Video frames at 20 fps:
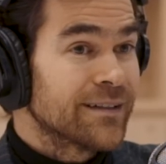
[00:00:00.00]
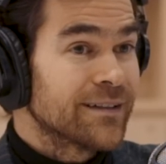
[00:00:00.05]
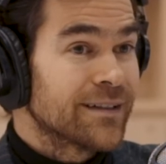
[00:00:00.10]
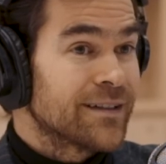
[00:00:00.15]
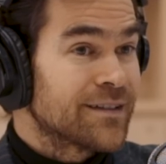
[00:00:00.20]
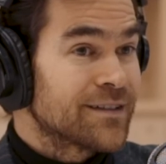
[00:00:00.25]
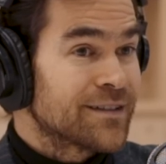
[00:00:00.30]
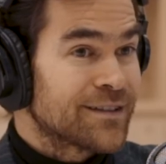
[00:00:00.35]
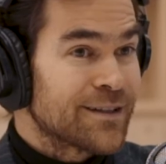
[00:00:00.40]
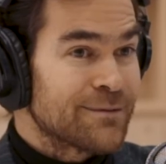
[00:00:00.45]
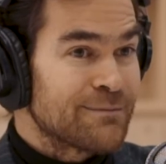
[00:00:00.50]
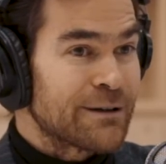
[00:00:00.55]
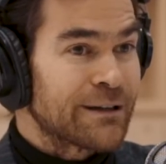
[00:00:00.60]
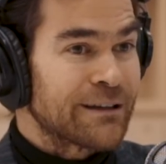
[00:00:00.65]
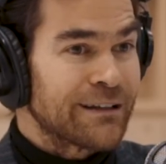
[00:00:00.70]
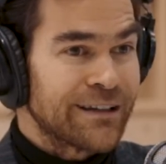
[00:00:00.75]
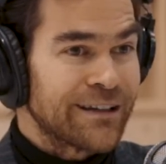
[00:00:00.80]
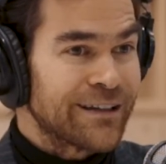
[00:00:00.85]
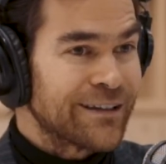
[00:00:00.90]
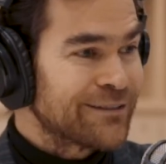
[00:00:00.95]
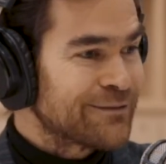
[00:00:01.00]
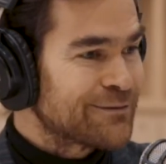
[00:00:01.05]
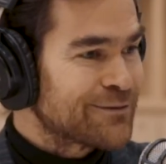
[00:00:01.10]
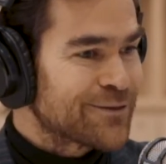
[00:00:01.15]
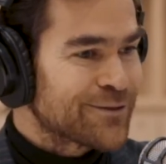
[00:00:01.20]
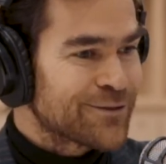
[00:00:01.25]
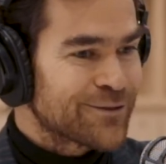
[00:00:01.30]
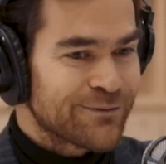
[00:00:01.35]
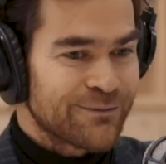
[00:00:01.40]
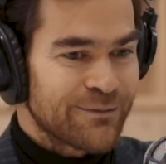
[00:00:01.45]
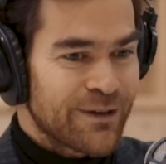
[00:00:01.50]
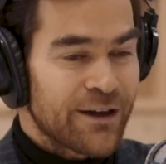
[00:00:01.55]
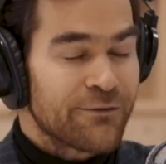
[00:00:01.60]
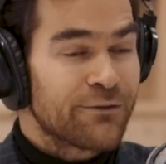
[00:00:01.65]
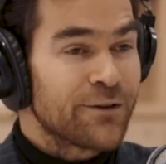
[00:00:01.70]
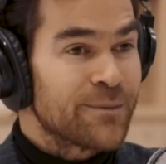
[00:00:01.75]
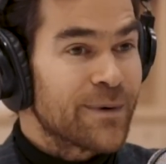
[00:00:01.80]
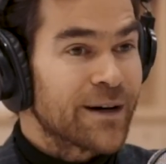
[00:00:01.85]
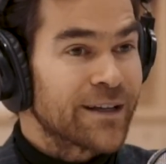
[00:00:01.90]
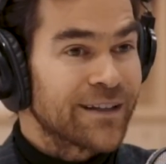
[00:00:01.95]
It's typically
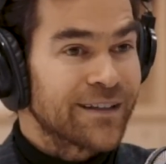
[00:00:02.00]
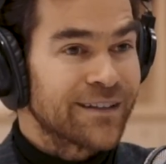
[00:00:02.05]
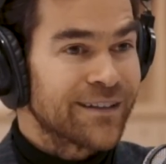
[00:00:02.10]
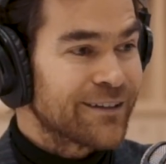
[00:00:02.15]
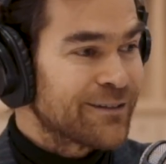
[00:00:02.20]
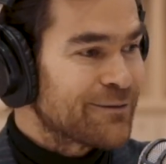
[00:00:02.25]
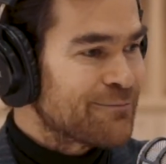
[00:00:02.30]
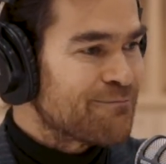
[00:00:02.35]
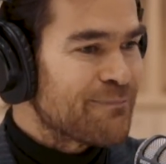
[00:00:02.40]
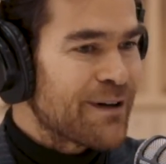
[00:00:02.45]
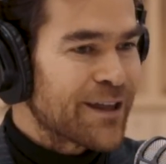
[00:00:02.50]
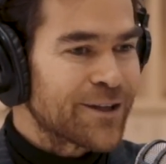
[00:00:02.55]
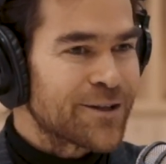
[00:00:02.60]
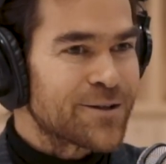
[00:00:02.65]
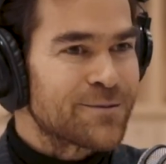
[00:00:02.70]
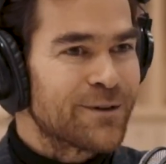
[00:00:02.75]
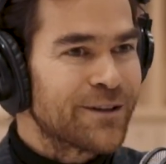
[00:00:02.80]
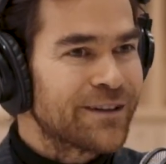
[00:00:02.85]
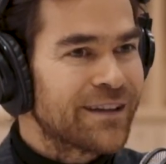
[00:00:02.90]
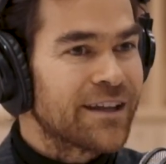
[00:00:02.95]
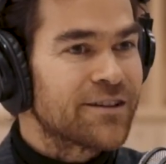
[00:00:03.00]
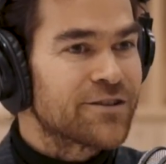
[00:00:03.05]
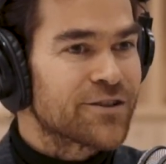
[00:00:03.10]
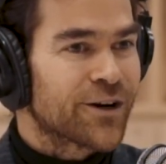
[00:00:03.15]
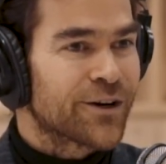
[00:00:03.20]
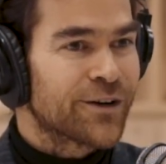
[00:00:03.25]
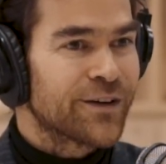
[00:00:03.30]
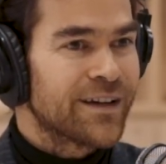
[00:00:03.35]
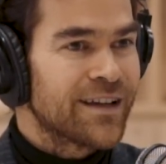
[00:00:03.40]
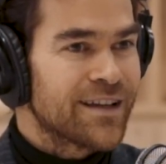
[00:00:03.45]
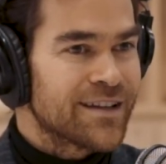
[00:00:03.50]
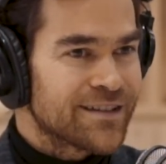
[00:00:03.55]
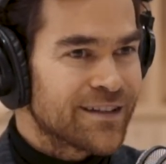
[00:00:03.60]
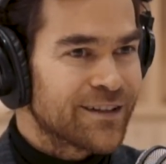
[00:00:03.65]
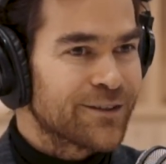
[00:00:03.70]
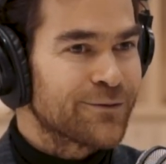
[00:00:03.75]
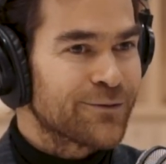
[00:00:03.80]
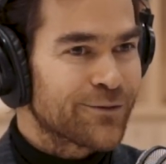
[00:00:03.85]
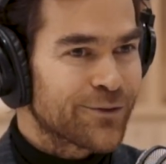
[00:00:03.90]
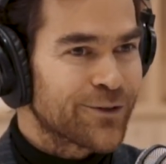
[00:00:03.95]
everybody. Management, HR is in
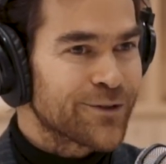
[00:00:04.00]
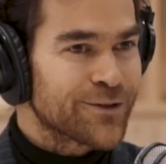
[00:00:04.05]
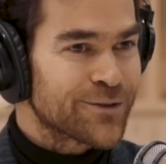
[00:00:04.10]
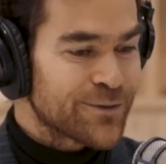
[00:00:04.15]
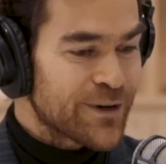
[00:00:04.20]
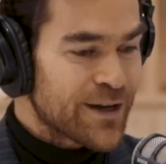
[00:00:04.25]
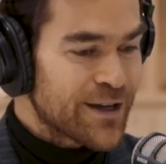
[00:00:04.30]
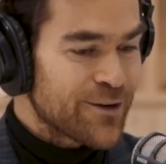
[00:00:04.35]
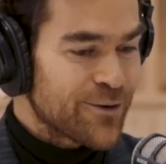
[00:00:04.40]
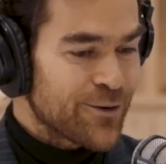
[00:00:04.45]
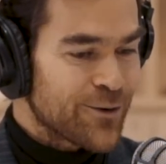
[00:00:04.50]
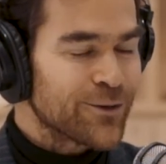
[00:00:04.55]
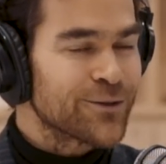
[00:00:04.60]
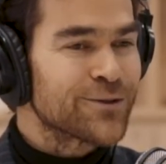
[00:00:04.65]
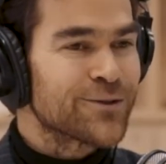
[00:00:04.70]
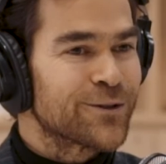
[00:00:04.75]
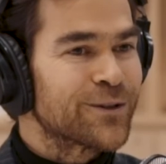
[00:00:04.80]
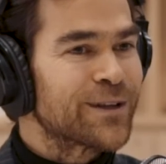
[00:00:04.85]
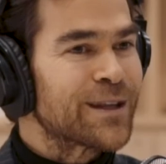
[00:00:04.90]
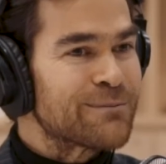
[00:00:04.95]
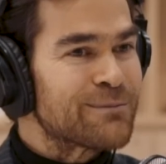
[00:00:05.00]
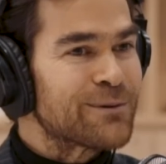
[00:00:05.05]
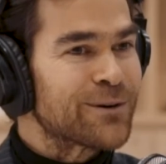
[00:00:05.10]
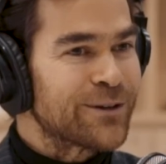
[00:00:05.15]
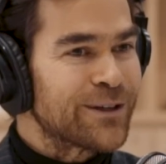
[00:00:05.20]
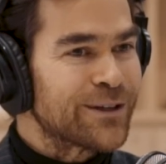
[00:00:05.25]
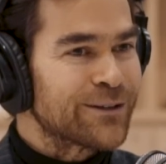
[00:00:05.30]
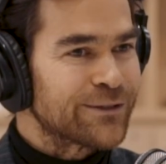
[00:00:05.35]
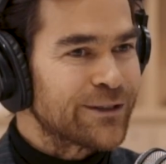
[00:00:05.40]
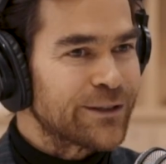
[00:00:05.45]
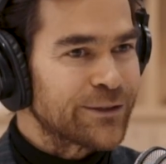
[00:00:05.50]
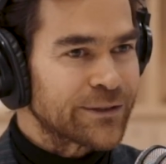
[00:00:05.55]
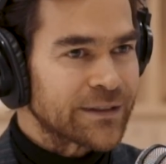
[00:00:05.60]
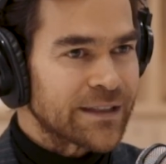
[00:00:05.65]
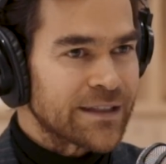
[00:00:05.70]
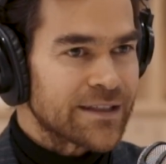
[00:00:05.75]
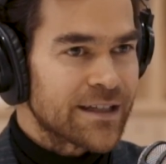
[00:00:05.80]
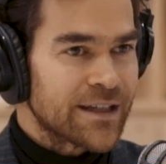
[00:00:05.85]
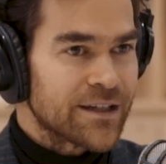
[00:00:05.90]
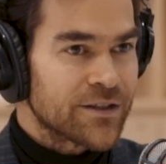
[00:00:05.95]
the first way also an employee of the
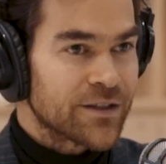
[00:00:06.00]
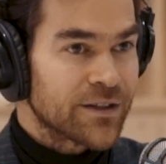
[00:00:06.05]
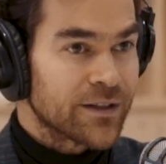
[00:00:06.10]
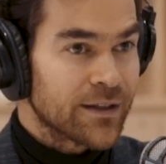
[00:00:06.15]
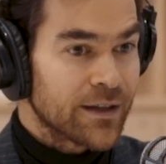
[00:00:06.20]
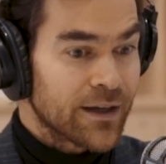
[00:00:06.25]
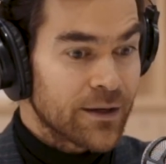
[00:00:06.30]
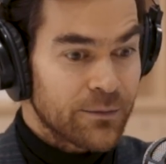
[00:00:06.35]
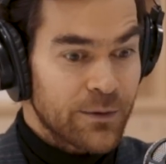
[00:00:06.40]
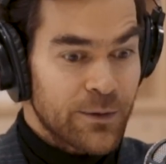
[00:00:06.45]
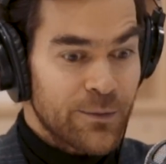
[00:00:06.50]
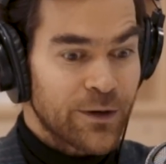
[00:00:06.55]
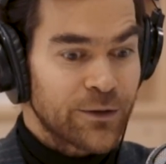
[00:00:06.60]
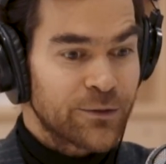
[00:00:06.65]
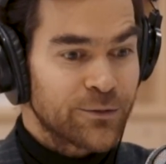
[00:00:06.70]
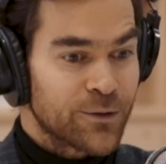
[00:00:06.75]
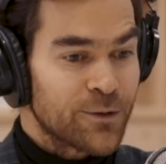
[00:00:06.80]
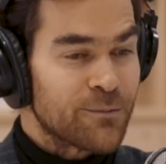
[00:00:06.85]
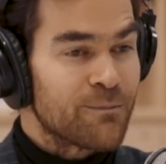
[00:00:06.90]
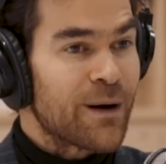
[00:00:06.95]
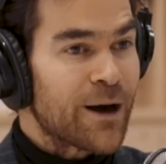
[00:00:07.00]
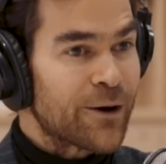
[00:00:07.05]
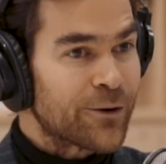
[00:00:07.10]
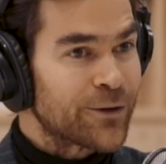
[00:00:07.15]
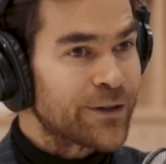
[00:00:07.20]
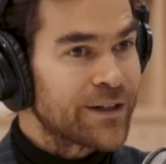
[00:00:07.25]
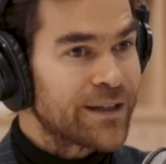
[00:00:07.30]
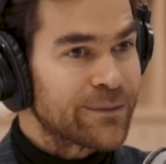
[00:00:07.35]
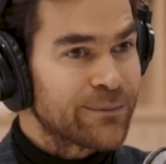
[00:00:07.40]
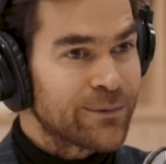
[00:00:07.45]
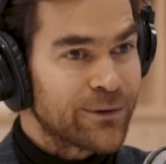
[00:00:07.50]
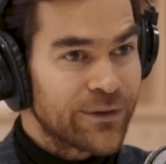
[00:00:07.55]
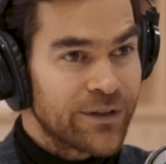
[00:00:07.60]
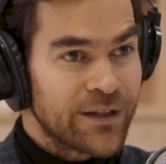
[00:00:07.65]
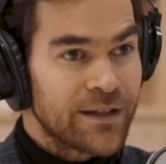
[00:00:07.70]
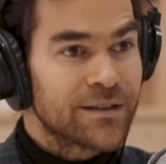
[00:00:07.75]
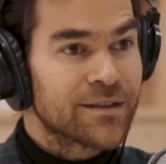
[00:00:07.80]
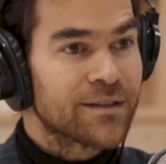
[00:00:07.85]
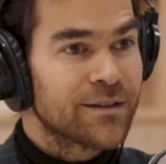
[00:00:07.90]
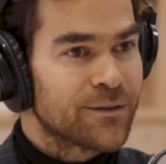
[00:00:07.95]
organization. And we want to empower the
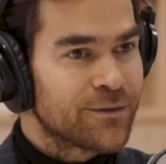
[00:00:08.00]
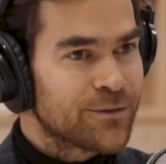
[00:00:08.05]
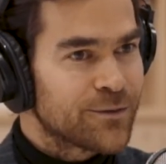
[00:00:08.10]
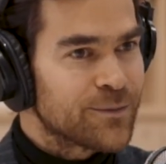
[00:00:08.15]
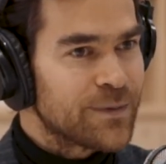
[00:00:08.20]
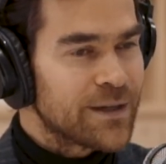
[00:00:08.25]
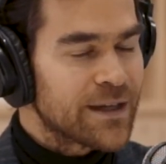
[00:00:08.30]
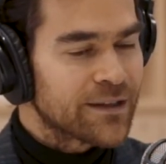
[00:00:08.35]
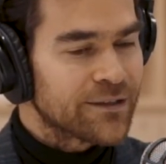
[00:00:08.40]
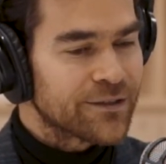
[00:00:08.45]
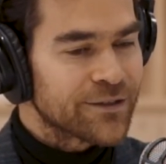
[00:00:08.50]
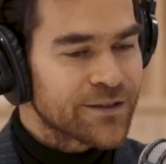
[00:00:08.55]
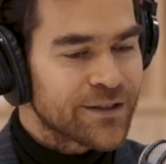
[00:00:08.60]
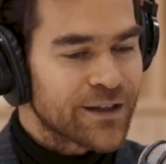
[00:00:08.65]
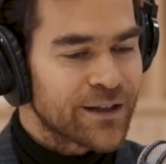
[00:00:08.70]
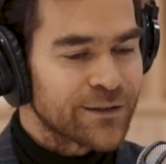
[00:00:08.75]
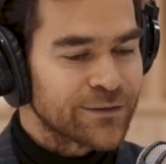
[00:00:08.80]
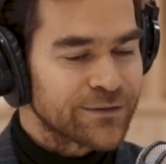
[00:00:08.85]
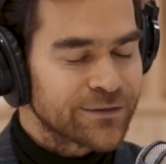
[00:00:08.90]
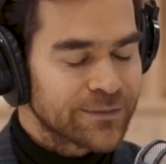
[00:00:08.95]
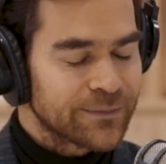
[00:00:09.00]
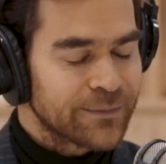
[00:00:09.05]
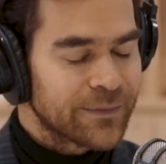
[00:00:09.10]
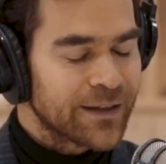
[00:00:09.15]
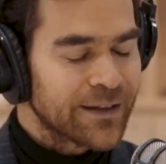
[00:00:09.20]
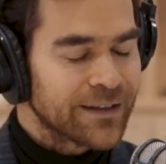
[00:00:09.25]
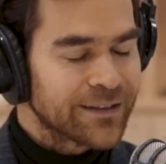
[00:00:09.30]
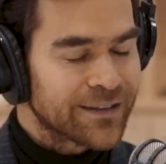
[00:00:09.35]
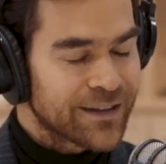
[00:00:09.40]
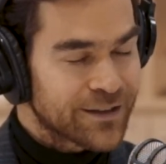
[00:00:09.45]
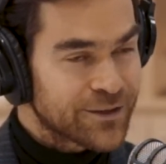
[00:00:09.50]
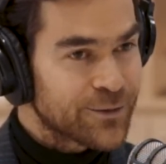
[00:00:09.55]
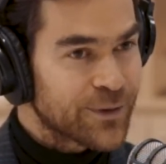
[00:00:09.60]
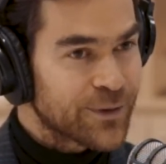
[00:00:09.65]
employees to be it themselves. That's